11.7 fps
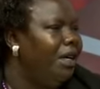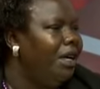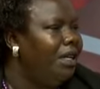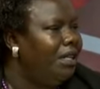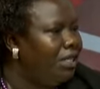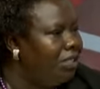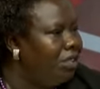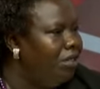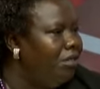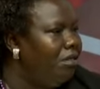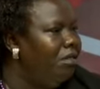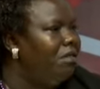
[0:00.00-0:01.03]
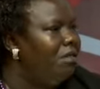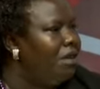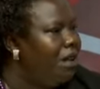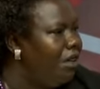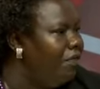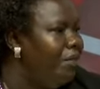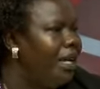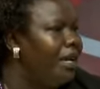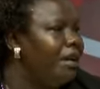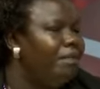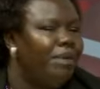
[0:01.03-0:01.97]
natural
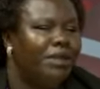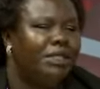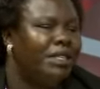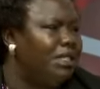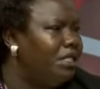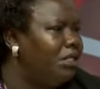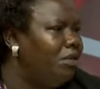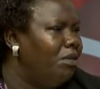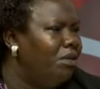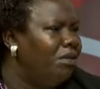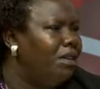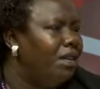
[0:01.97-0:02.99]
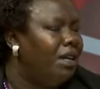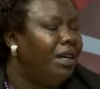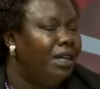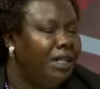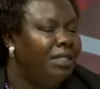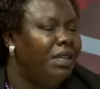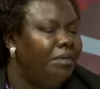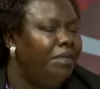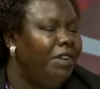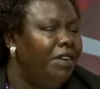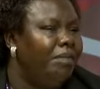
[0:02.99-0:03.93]
love-making process? So it's a
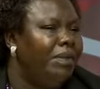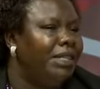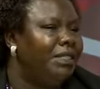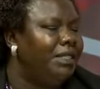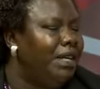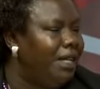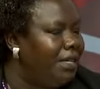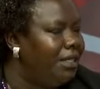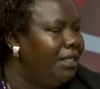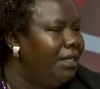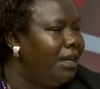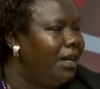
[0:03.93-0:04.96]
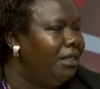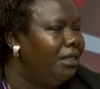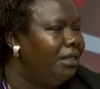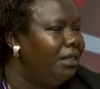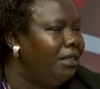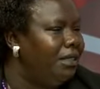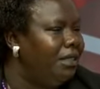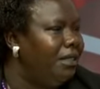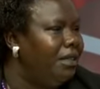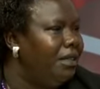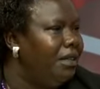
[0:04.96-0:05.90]
very big challenge, and
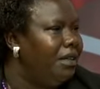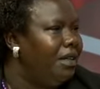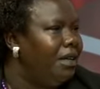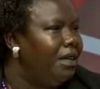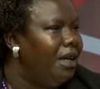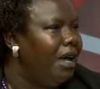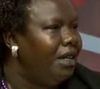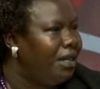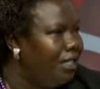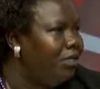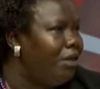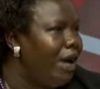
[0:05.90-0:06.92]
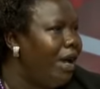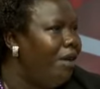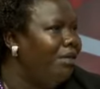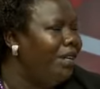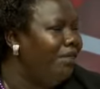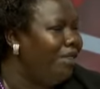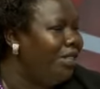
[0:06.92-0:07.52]
that's why I will never